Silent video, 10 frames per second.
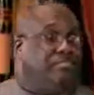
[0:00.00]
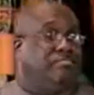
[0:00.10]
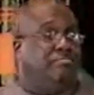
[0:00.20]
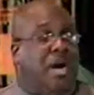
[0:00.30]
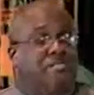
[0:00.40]

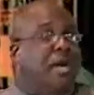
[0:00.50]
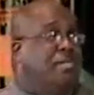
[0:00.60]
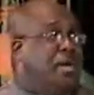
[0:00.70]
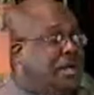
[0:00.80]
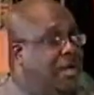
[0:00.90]
My
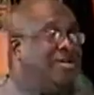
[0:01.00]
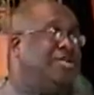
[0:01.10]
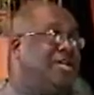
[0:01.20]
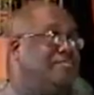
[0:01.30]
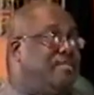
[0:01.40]
mama
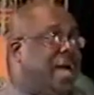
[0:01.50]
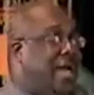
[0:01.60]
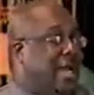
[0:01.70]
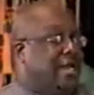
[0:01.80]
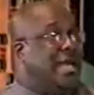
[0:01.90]
lost her
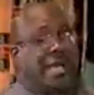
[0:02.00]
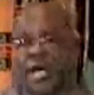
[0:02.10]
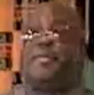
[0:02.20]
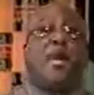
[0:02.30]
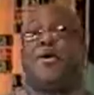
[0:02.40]
mind.
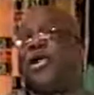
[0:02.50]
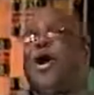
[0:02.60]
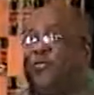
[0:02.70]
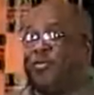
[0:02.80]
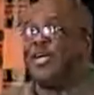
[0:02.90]
Come
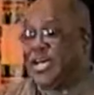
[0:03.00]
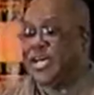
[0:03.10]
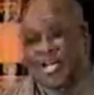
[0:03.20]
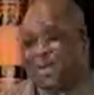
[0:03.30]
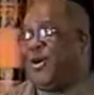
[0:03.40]
on over.
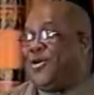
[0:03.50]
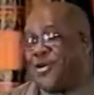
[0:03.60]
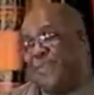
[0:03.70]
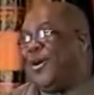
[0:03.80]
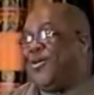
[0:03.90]
Come on,
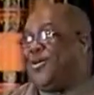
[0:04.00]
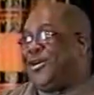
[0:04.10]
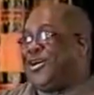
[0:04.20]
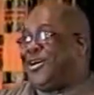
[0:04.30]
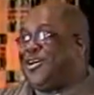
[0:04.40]
come on.
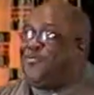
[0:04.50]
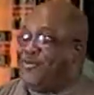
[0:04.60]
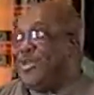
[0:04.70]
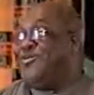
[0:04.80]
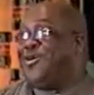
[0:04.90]
Come on,
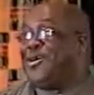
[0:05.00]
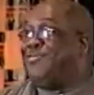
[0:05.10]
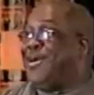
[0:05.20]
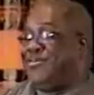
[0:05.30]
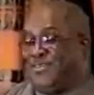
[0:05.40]
when you gonna
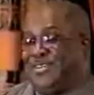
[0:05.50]
come over?